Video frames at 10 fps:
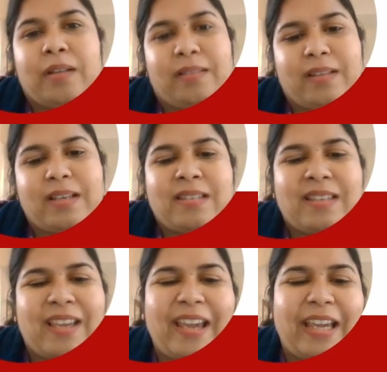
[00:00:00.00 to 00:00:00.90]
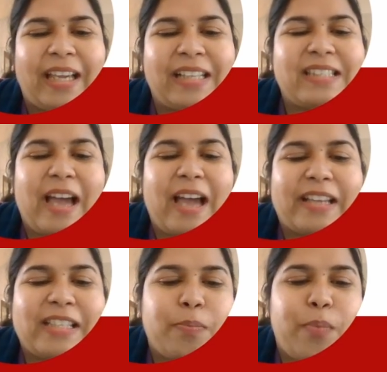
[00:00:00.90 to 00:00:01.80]
This is an
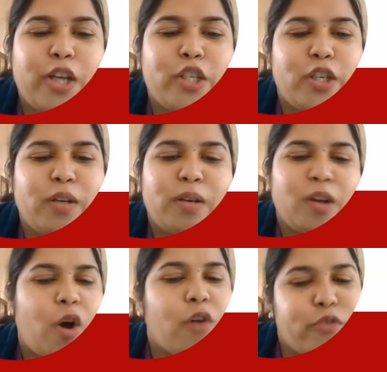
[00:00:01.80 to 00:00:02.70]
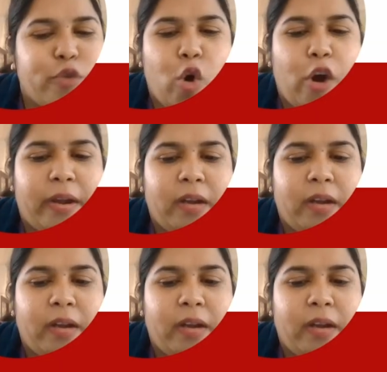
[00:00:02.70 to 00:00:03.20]
expression of joy.